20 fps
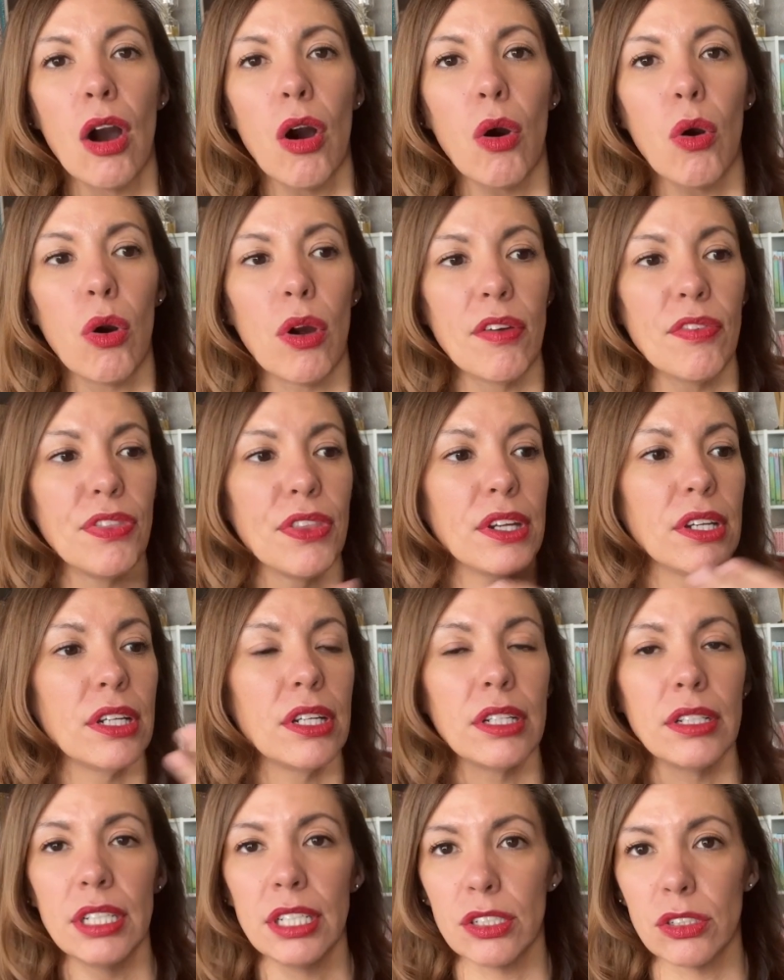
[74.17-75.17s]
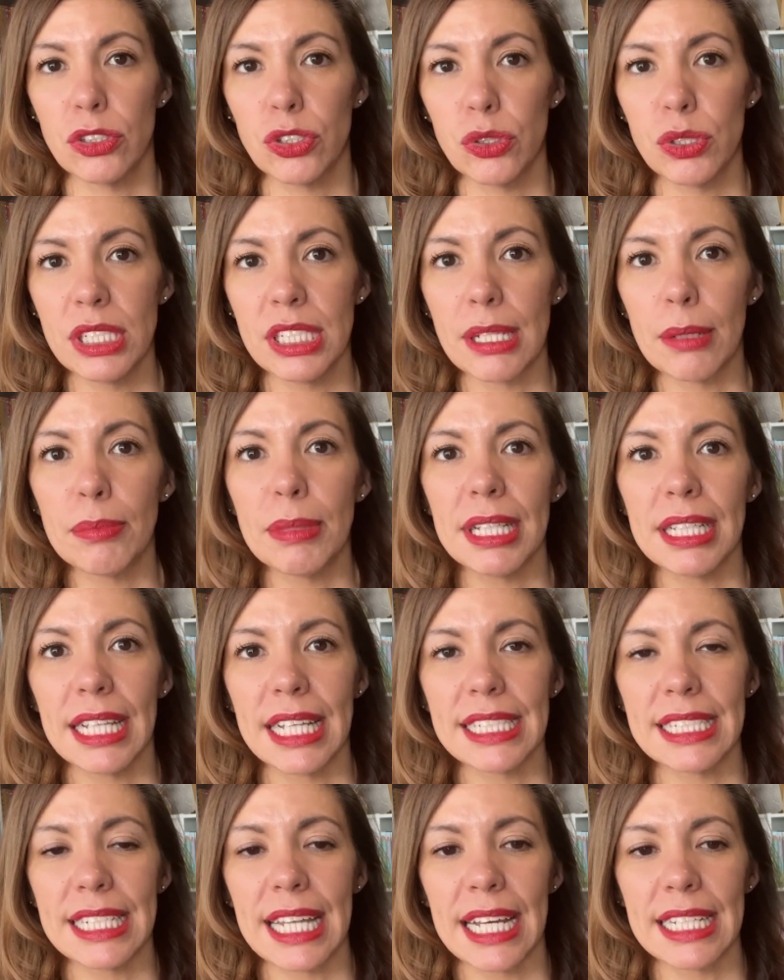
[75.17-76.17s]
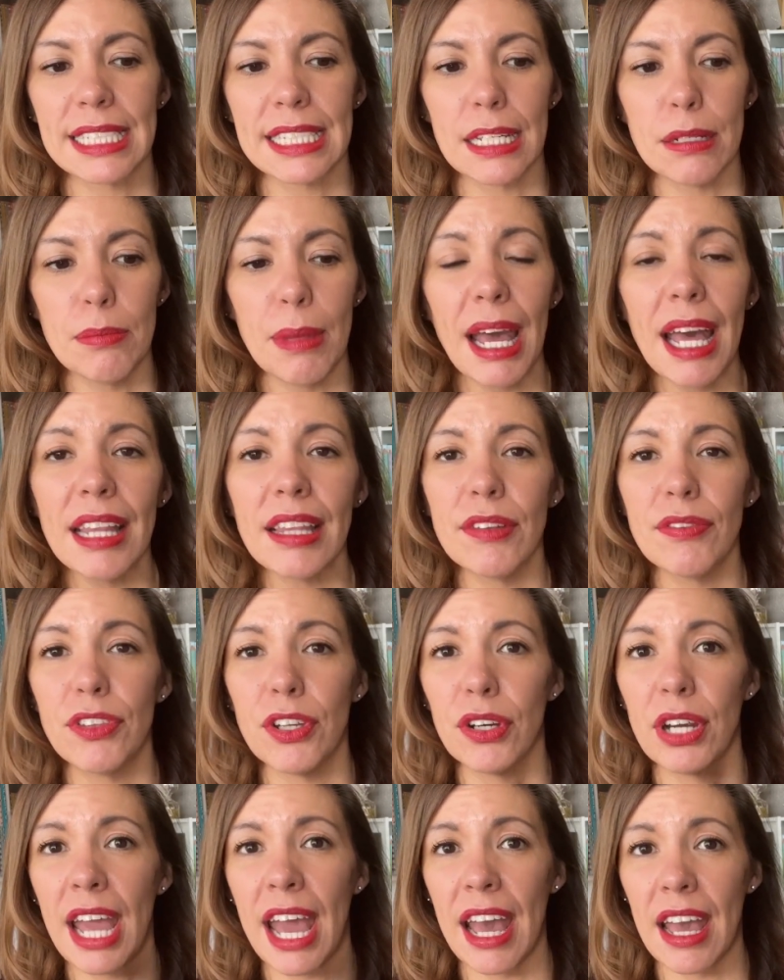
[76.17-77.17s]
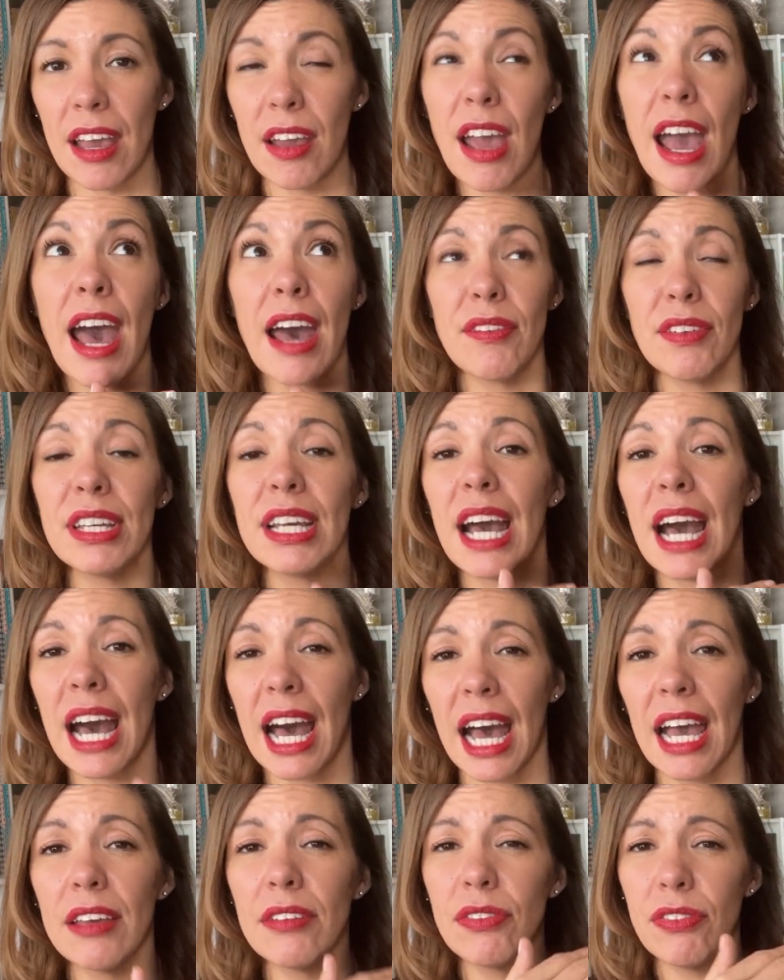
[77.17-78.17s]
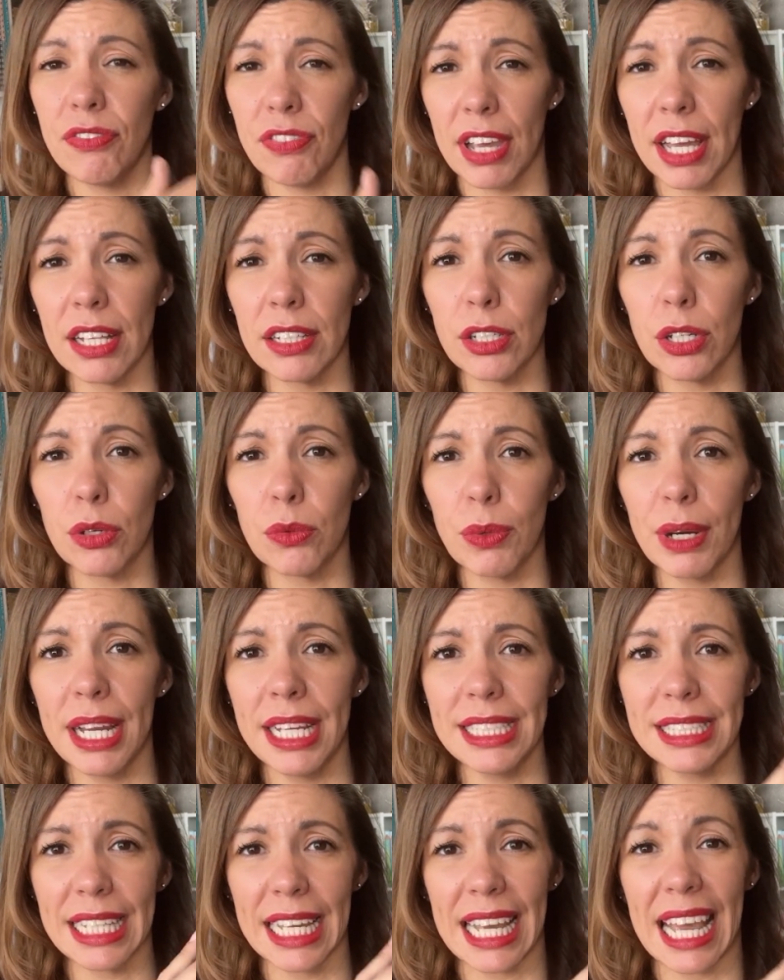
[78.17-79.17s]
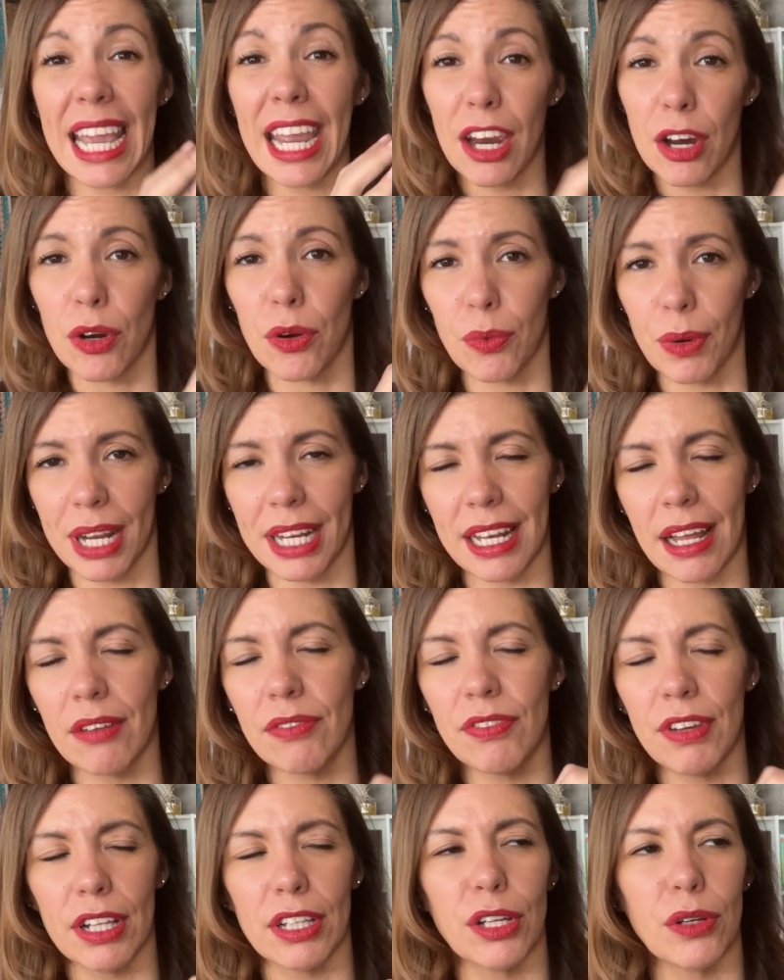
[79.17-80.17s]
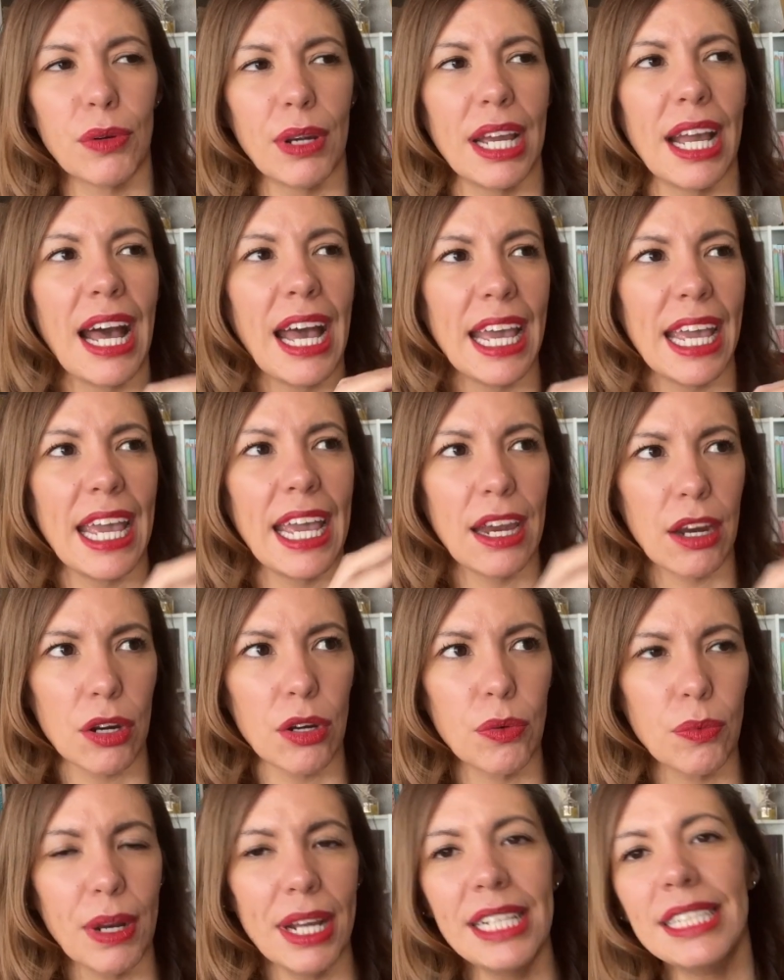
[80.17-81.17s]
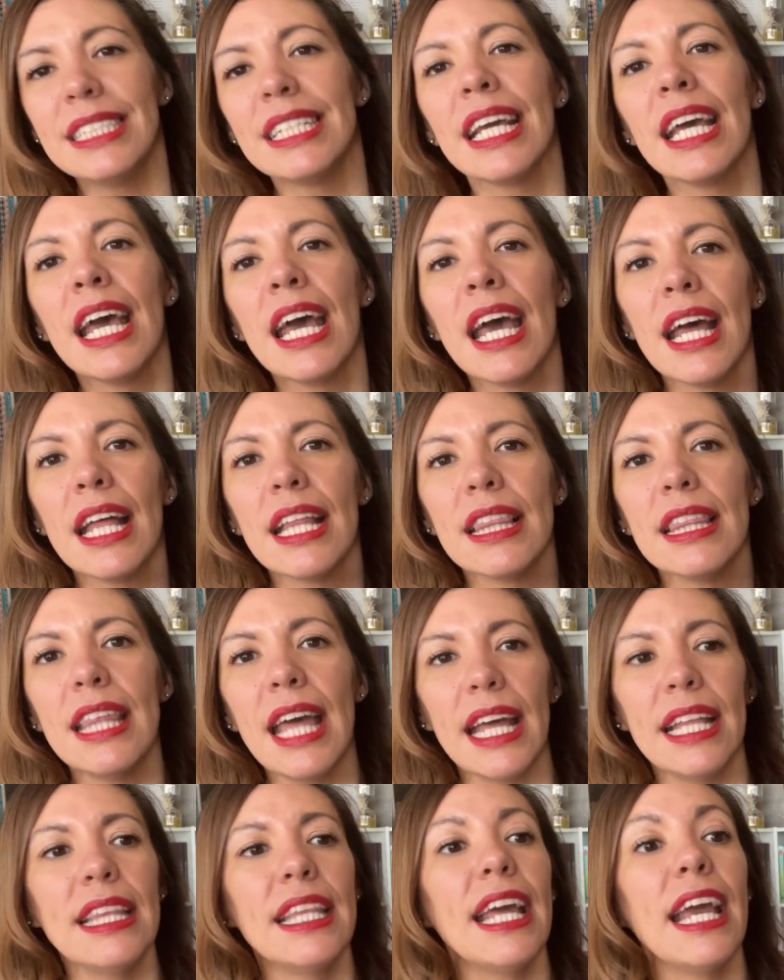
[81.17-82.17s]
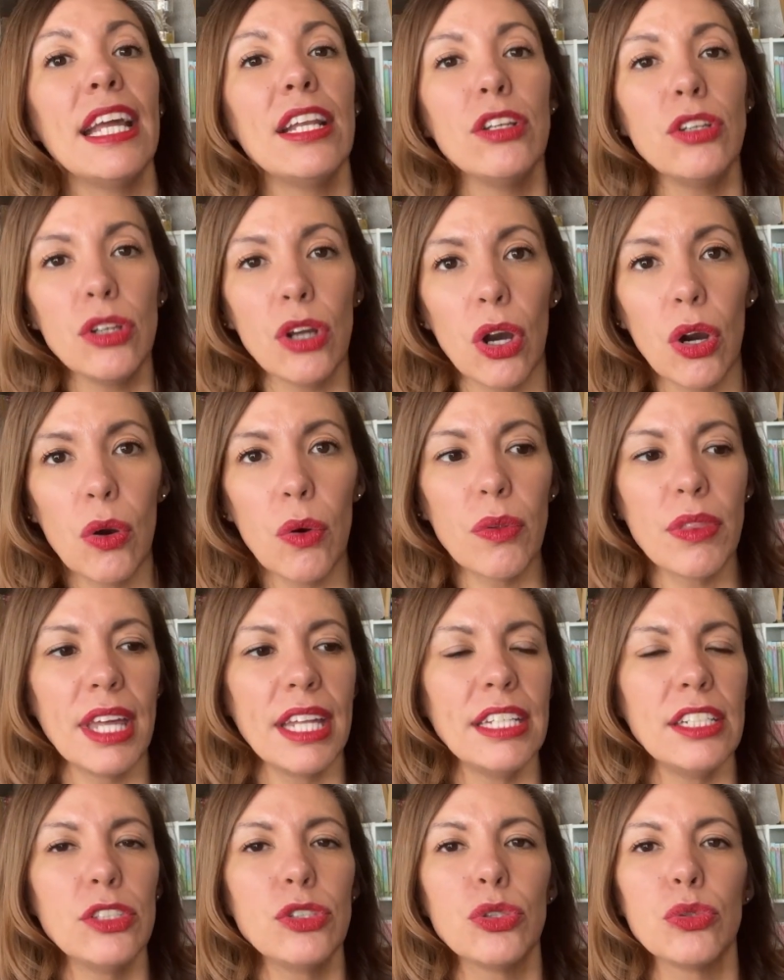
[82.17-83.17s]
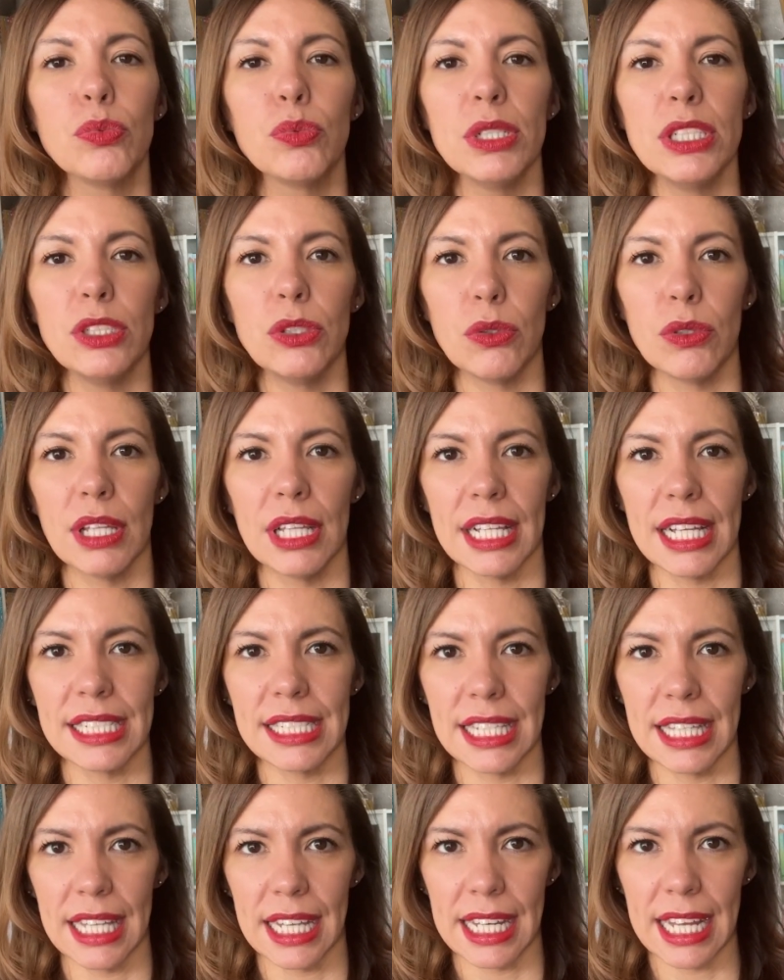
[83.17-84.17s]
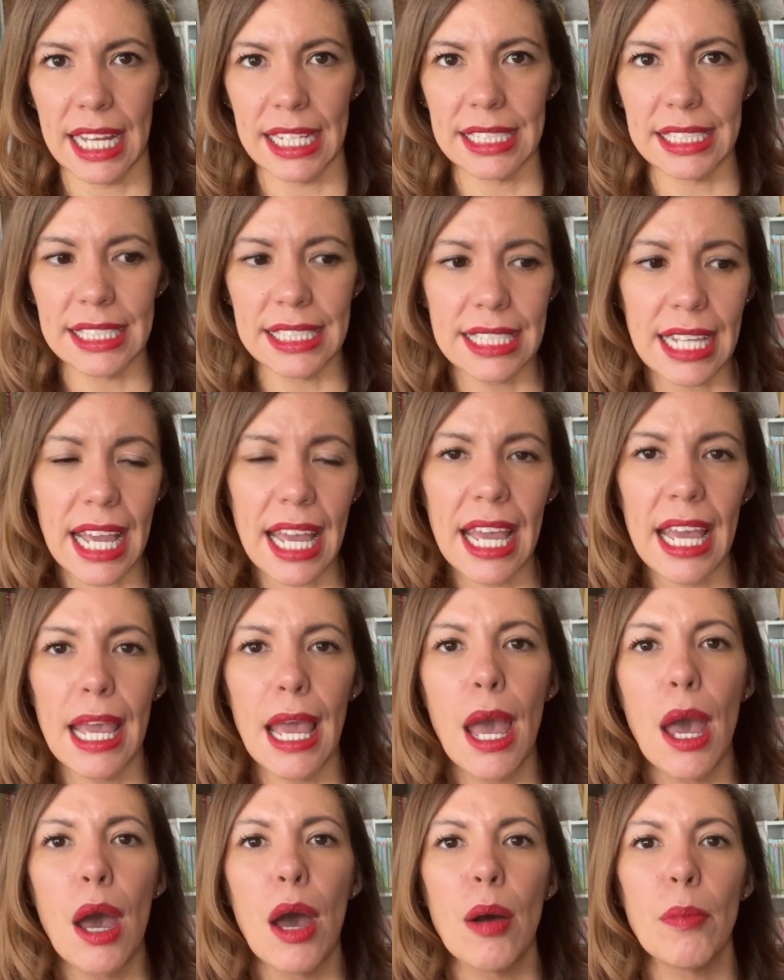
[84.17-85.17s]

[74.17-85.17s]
Or if they're, doing something like Saxon math, if they're having a high failure rate, like error rate, not failure rate, high error rate, then they know they need to redo the lesson the next day.